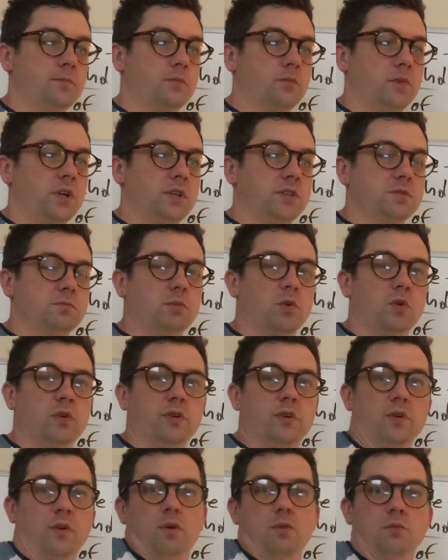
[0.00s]
it's more
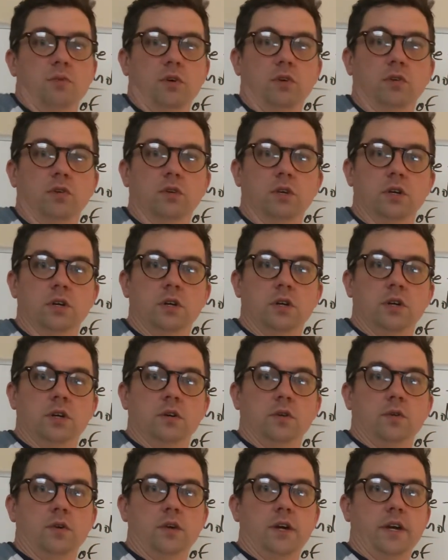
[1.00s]
normal,
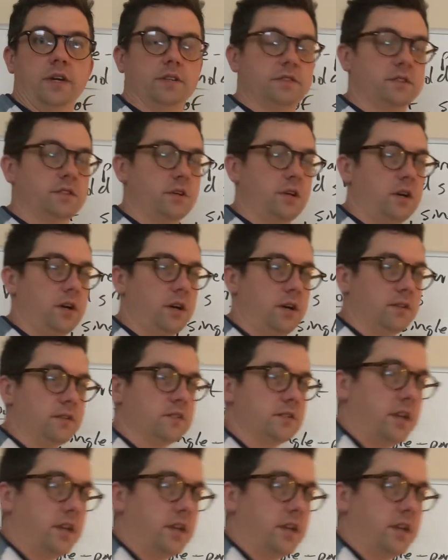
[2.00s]
right, to